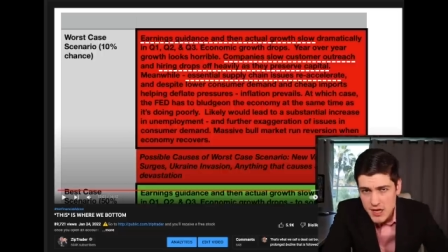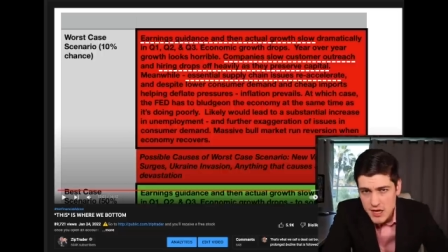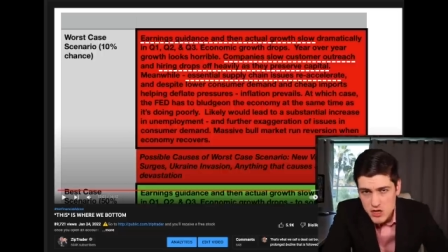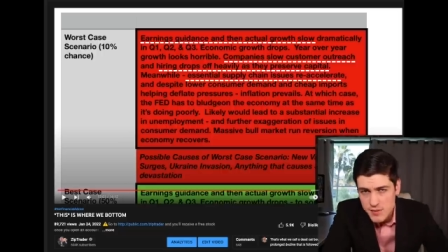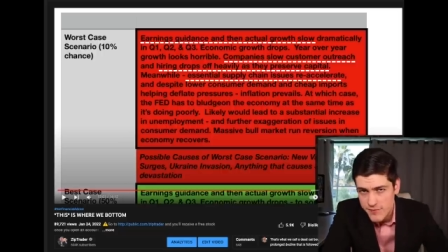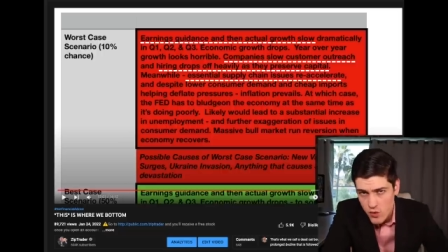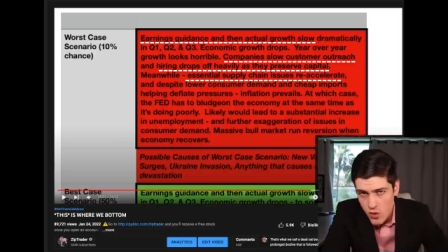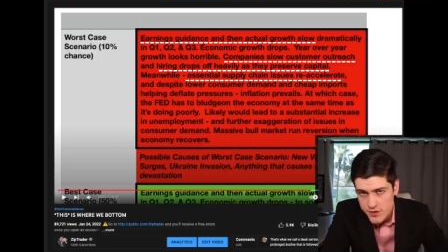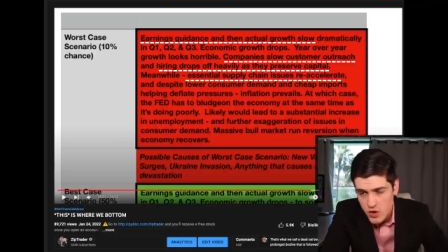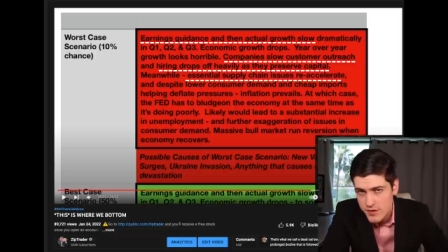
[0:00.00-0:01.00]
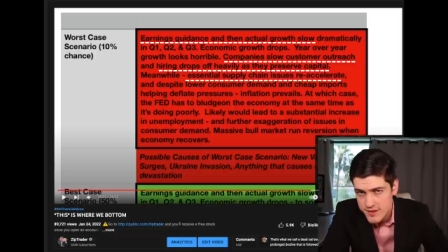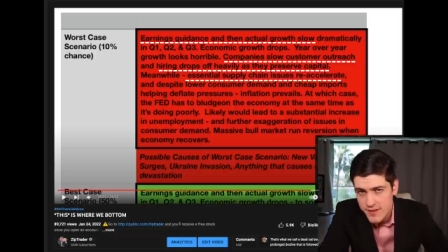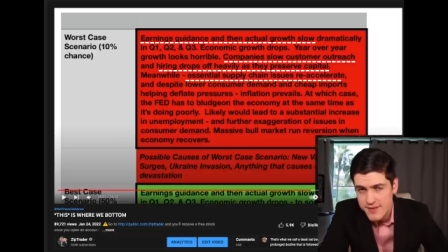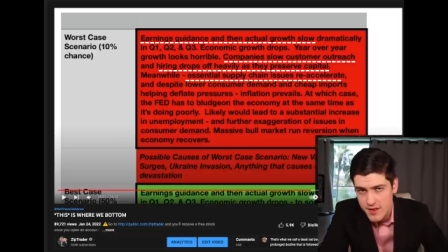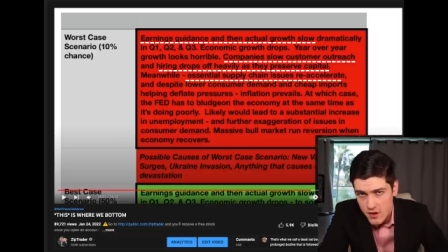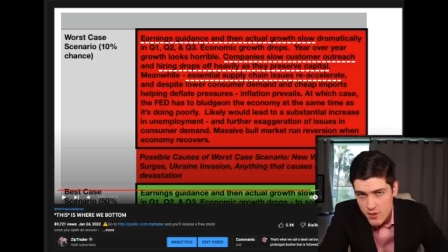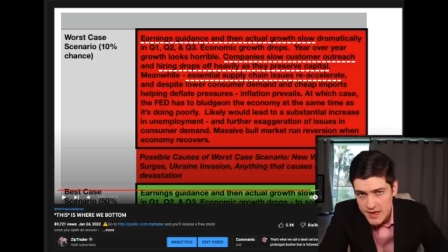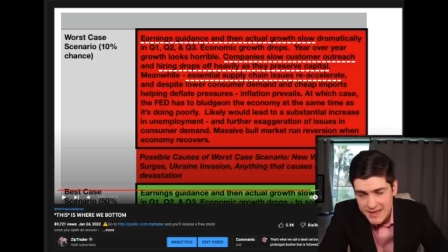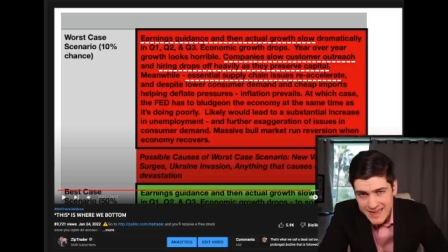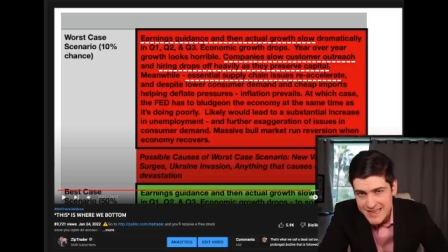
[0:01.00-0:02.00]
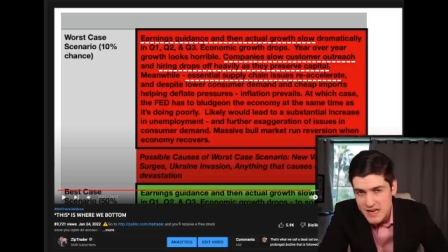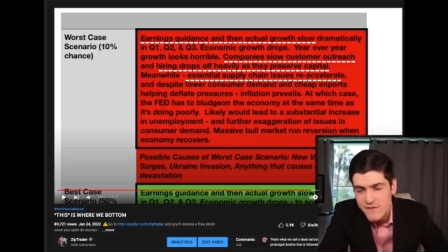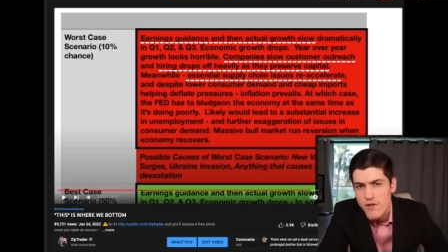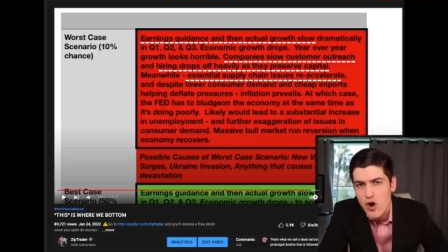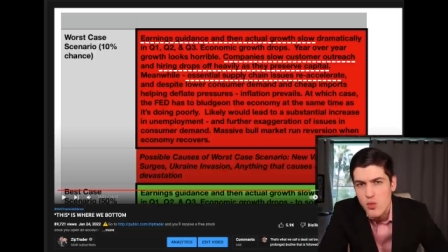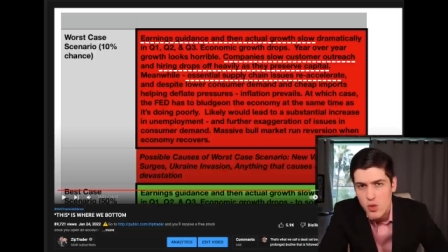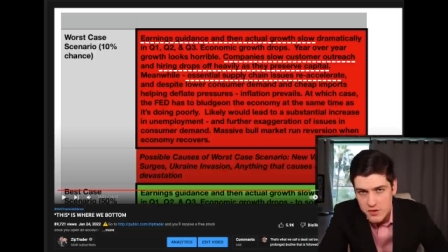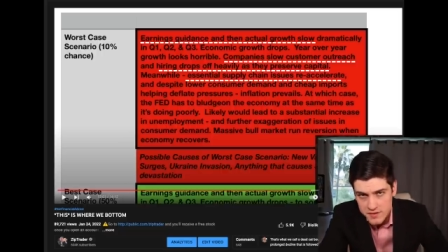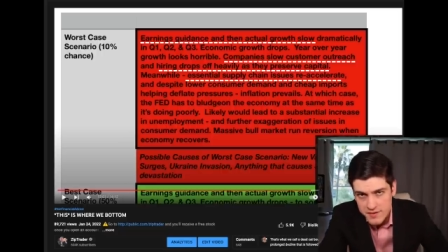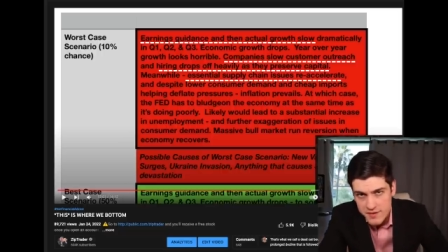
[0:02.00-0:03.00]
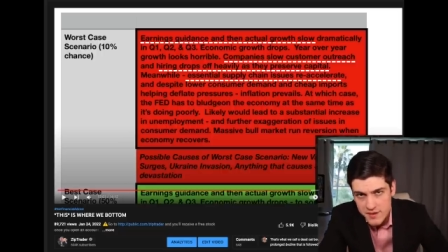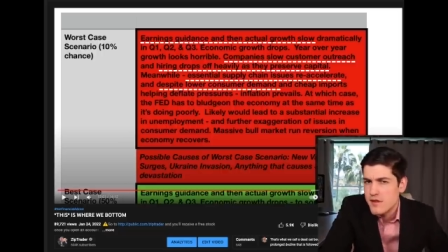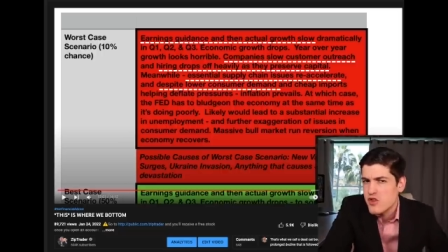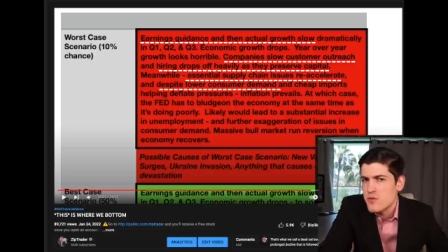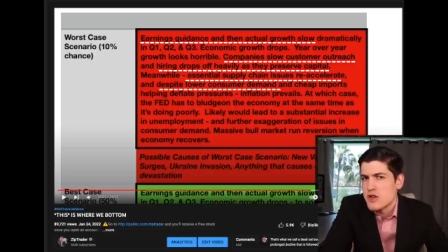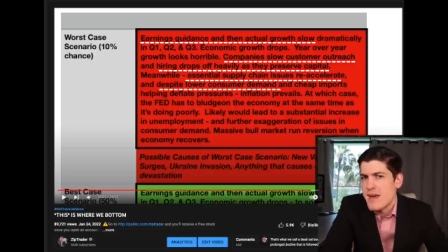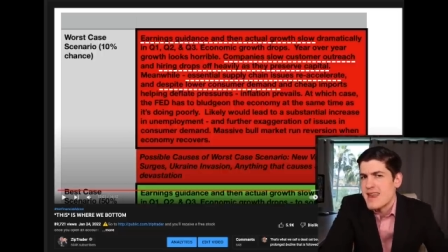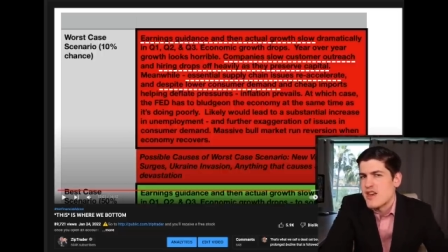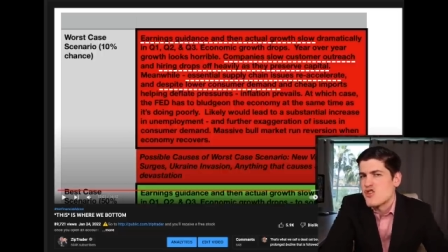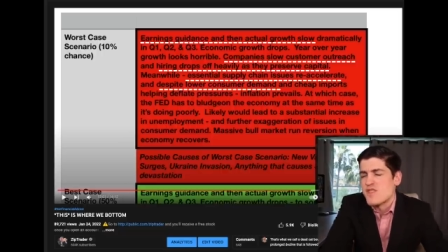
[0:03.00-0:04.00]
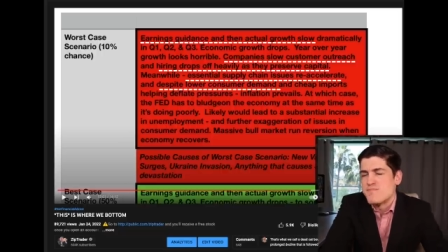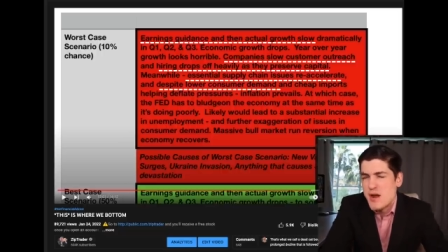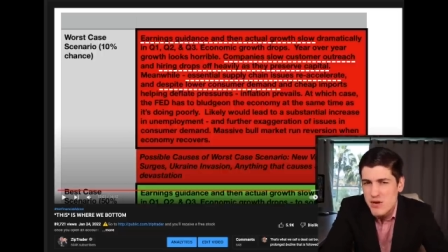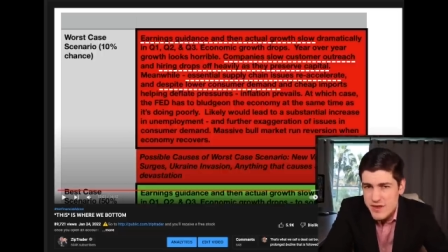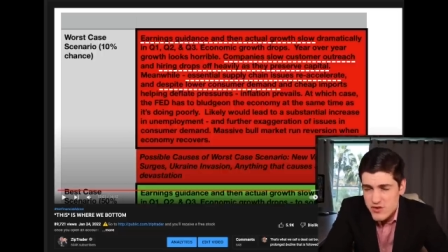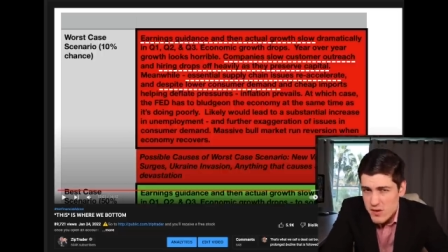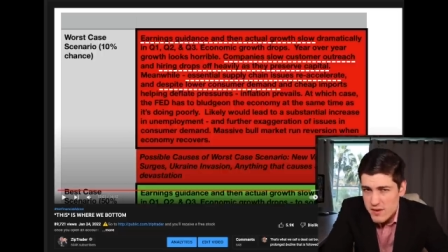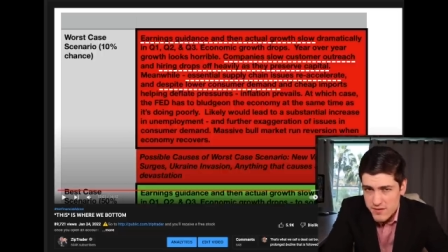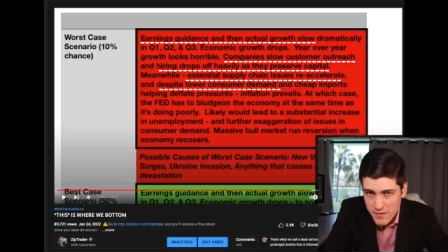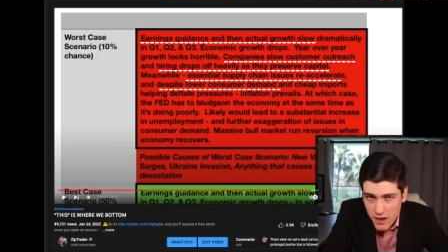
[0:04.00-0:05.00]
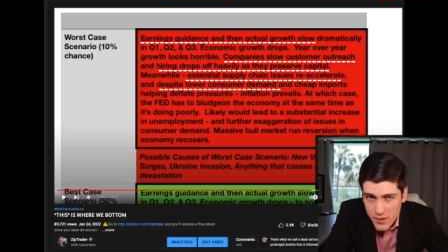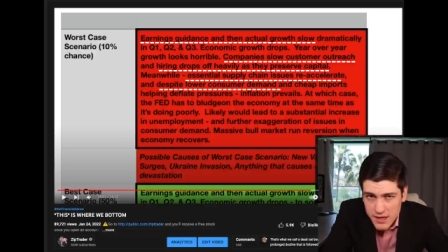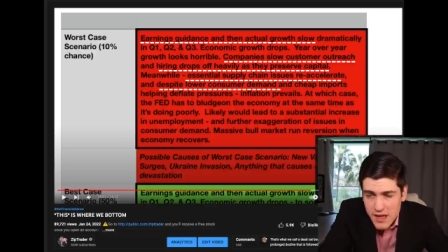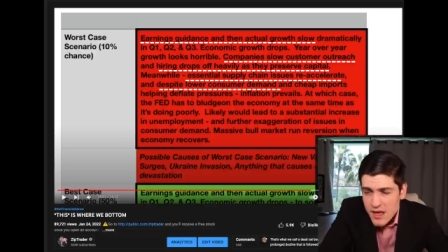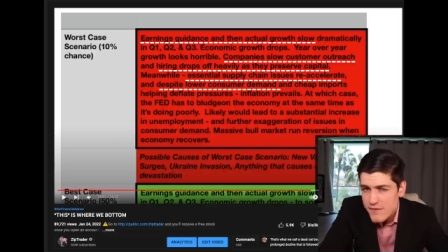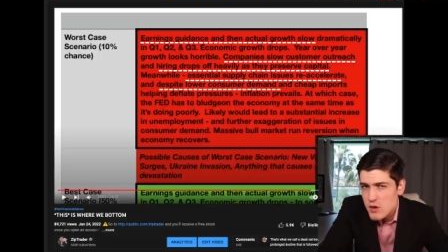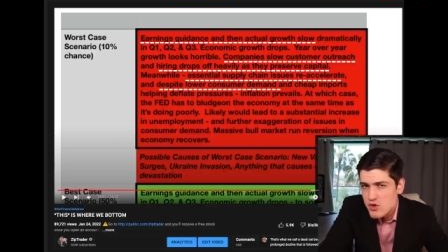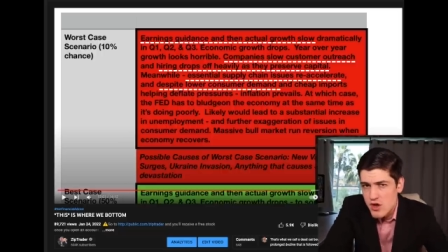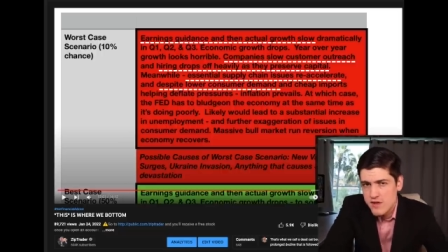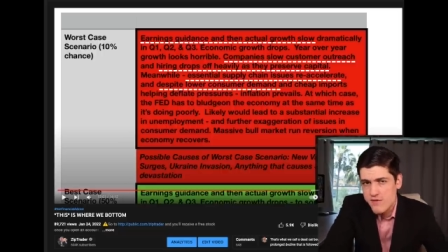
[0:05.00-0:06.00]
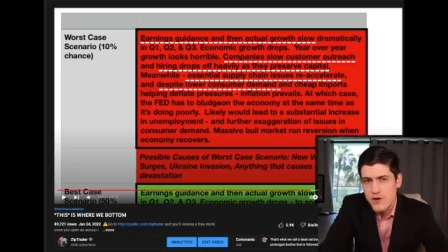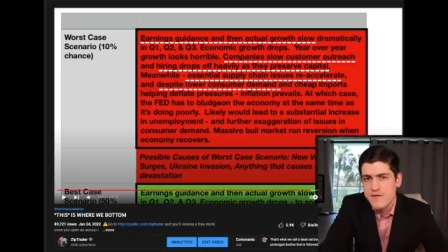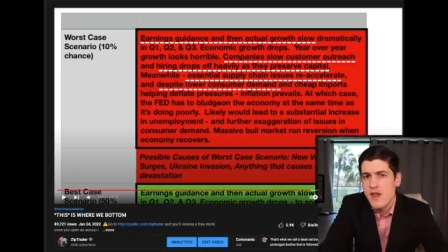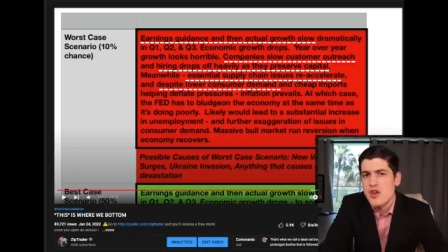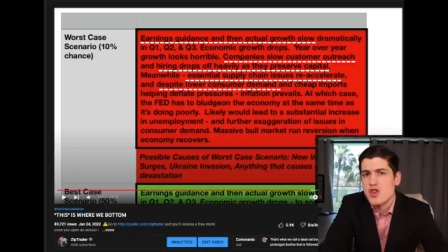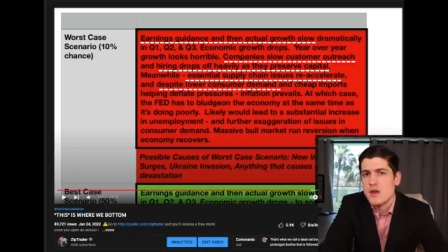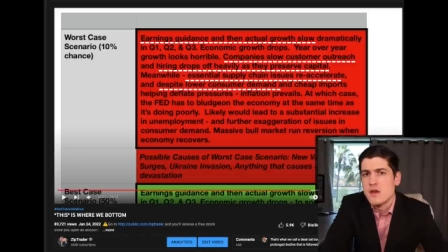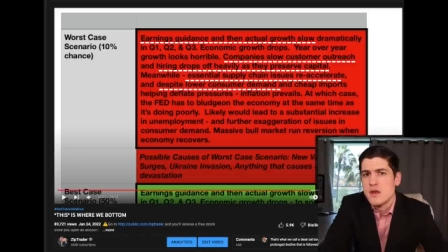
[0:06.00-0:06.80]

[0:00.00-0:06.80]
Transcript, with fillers: chain issues, of course, are still accelerating and getting far worse. Consumer demand has just barely started slowing if you adjust for inflation.